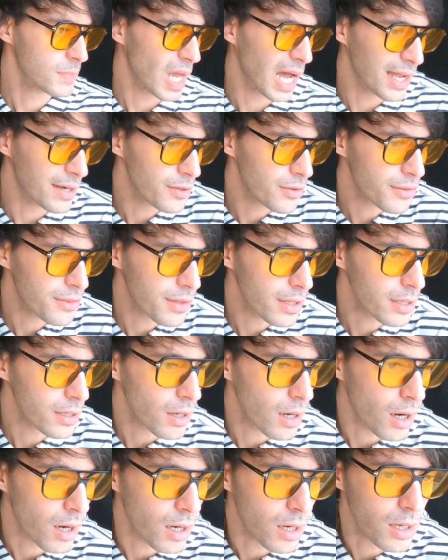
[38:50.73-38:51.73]
How do you
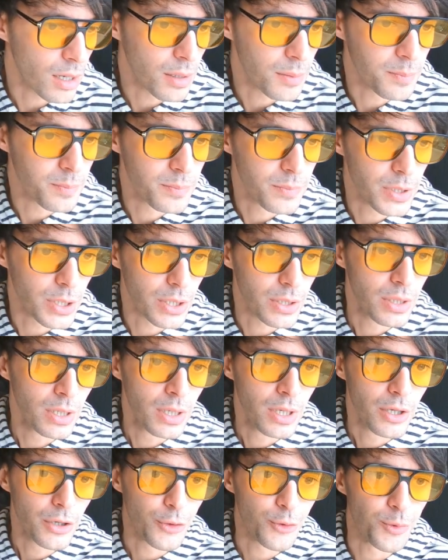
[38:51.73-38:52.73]
think our
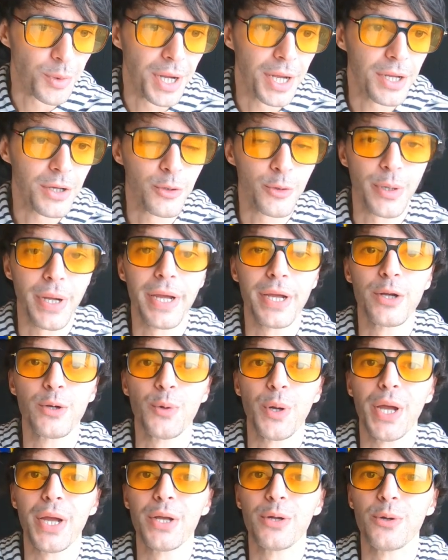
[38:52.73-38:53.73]
great, great,
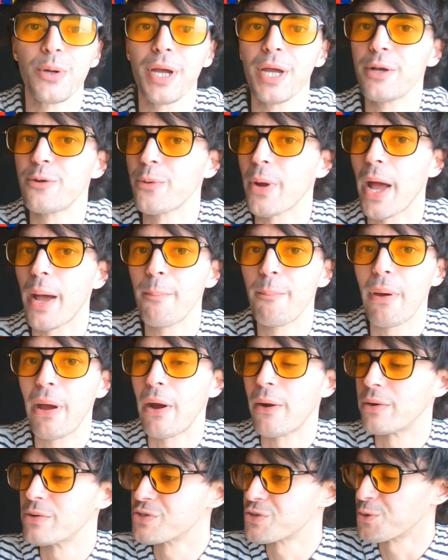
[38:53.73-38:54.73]
great, great
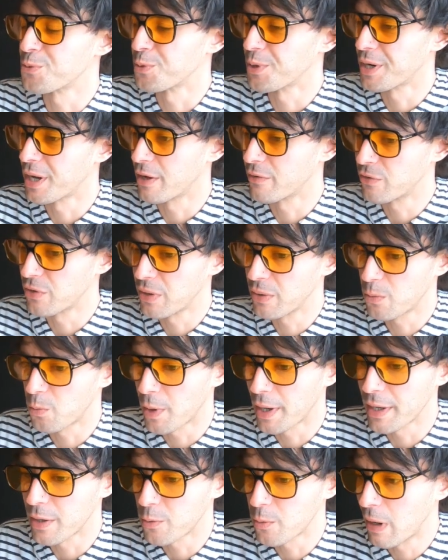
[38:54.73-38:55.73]
grandparents or whatever
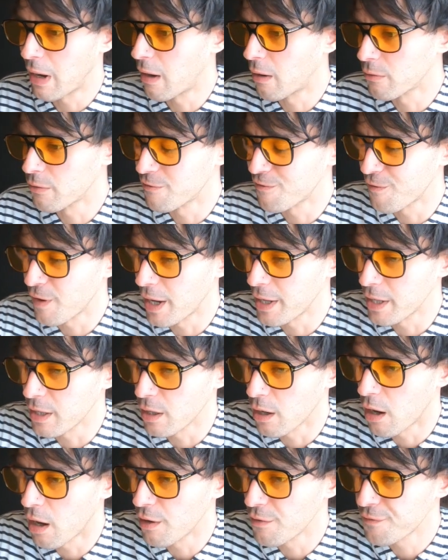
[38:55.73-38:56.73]
went around
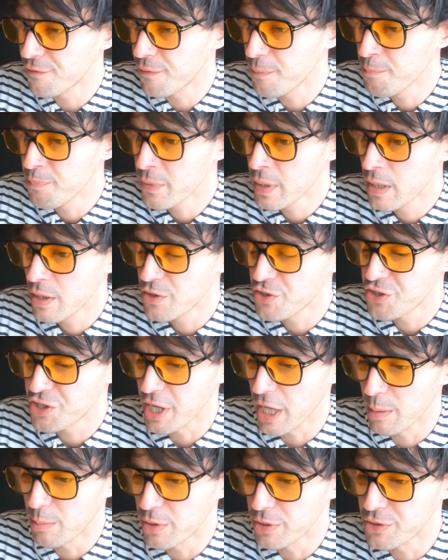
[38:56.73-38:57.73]
fighting off
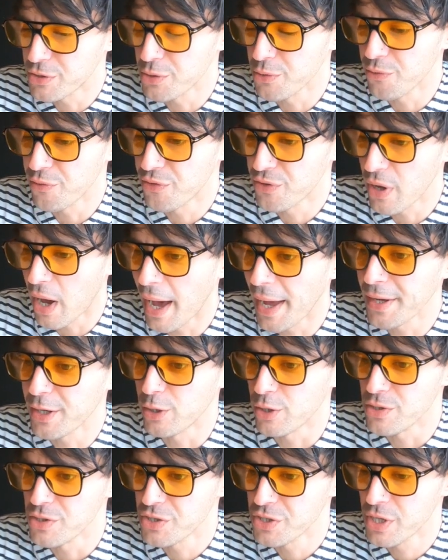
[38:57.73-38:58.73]
saber-toothed
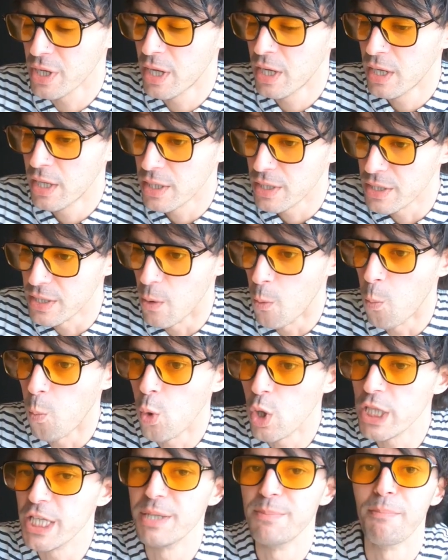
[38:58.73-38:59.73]
tigers, the
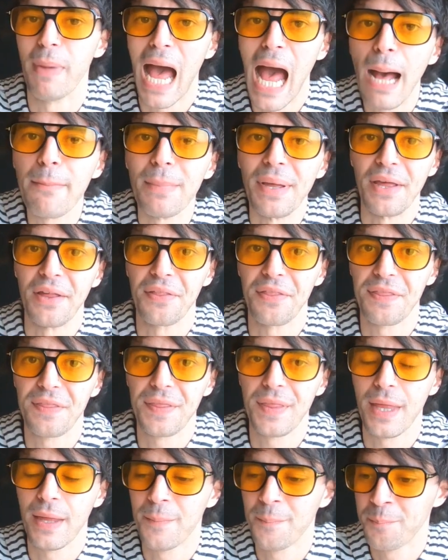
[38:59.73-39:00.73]
woolly mammoth,